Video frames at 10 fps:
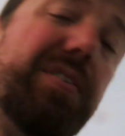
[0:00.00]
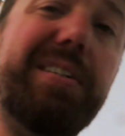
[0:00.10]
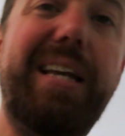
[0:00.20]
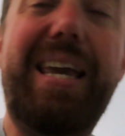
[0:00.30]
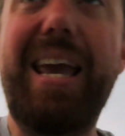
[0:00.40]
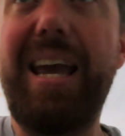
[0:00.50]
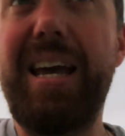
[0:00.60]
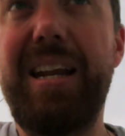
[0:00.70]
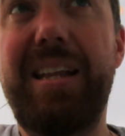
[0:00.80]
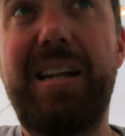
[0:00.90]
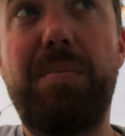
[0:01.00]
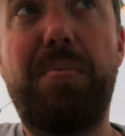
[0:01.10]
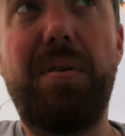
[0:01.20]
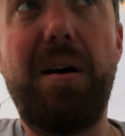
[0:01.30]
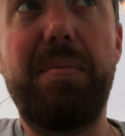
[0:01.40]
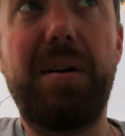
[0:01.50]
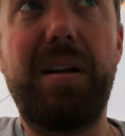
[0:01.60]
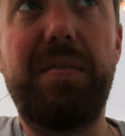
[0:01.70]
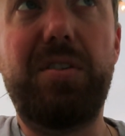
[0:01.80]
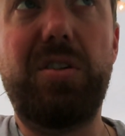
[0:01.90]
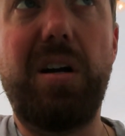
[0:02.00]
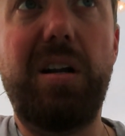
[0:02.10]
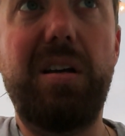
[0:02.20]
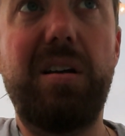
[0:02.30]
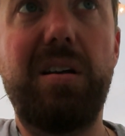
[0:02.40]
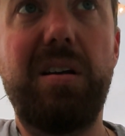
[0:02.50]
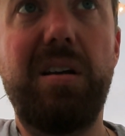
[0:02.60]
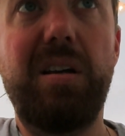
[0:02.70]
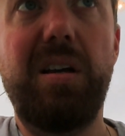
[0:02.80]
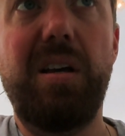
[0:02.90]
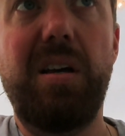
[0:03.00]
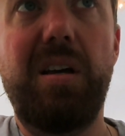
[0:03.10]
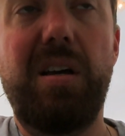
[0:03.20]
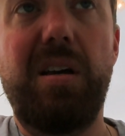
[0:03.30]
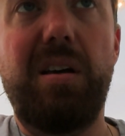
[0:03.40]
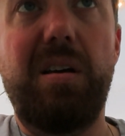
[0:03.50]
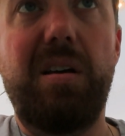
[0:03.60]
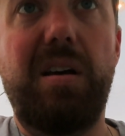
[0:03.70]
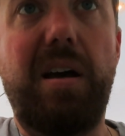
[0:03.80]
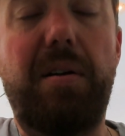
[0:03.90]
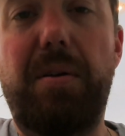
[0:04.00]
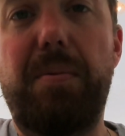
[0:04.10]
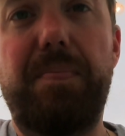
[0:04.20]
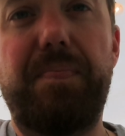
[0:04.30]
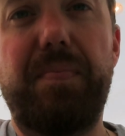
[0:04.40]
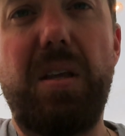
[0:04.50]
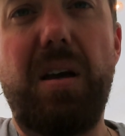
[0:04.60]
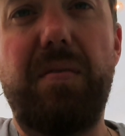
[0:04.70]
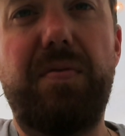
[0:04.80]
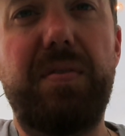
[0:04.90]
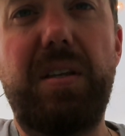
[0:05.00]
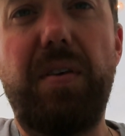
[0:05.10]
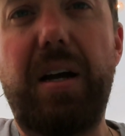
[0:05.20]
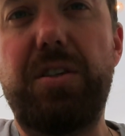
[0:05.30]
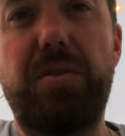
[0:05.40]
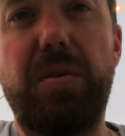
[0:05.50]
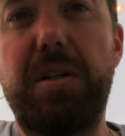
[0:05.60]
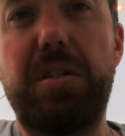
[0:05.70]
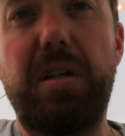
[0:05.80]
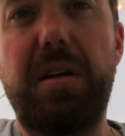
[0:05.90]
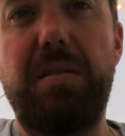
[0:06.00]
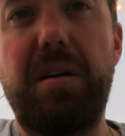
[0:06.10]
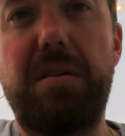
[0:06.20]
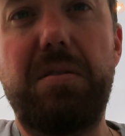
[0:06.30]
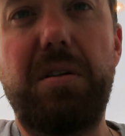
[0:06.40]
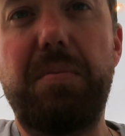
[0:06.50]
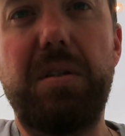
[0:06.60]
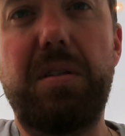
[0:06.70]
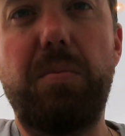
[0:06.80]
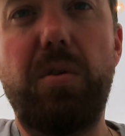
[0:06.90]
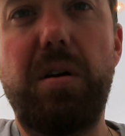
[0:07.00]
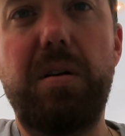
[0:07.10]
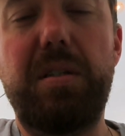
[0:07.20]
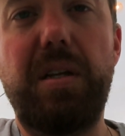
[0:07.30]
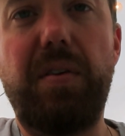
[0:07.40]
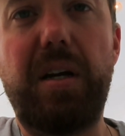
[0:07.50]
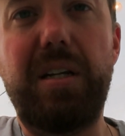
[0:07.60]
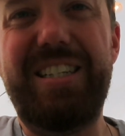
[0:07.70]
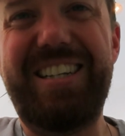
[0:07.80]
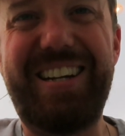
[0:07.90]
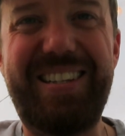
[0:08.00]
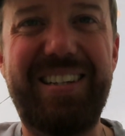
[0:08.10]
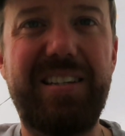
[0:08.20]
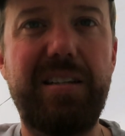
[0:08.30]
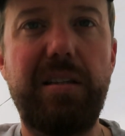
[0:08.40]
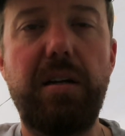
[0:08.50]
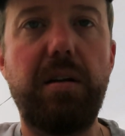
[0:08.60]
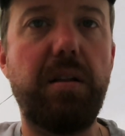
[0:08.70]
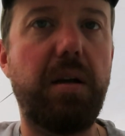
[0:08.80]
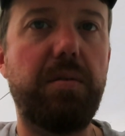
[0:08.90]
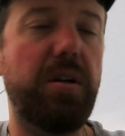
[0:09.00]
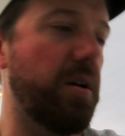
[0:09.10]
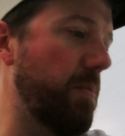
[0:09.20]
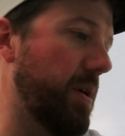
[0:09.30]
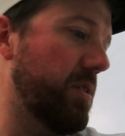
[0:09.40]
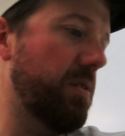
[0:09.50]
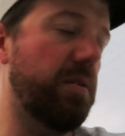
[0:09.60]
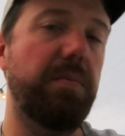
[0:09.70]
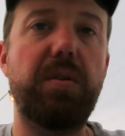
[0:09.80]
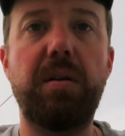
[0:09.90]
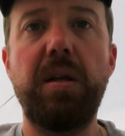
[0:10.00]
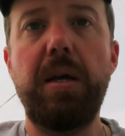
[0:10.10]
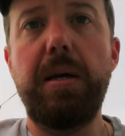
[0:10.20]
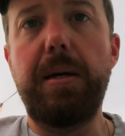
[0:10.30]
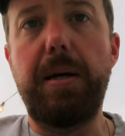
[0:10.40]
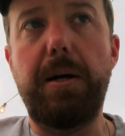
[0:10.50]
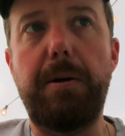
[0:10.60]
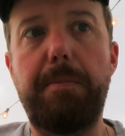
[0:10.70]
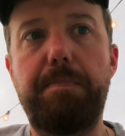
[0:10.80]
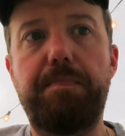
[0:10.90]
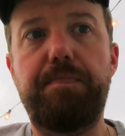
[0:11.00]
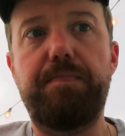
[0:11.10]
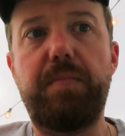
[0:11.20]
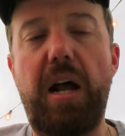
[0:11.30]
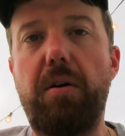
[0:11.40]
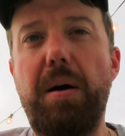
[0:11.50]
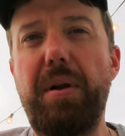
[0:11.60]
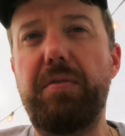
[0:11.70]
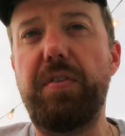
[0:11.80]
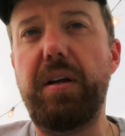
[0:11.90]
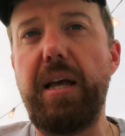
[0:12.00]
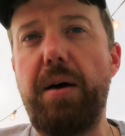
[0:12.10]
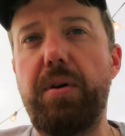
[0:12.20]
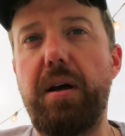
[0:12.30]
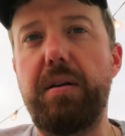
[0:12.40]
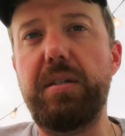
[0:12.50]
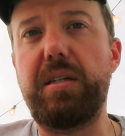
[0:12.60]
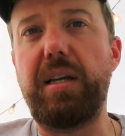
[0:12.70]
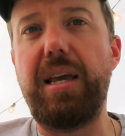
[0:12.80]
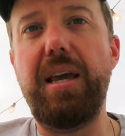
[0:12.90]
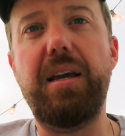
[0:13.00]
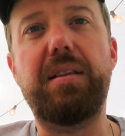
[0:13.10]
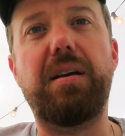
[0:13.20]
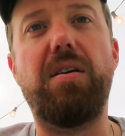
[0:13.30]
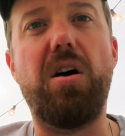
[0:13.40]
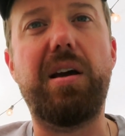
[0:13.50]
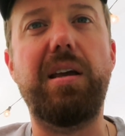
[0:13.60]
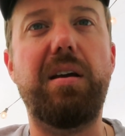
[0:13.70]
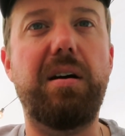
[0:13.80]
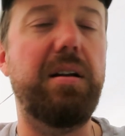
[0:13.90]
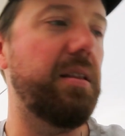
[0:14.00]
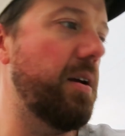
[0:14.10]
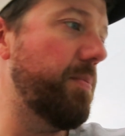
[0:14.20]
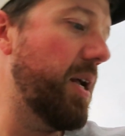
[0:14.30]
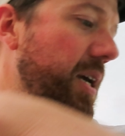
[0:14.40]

full as I can, and then I'm probably gonna have to try to, I don't know, see if I got a syringe laying around or something somewhere and see if I can inject it in there like a turkey baster or something. I don't know, I'm gonna figure that one out just because I can't get the caulking gun in there, but